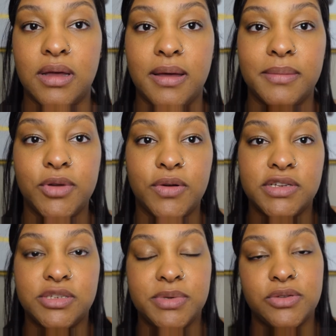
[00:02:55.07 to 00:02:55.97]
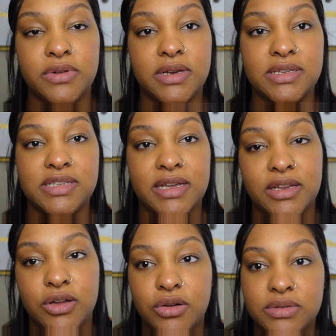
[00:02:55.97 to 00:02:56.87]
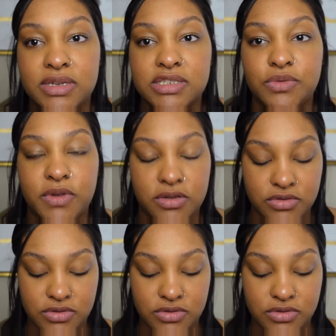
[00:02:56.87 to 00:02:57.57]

I'm going to be doing a second coat as well.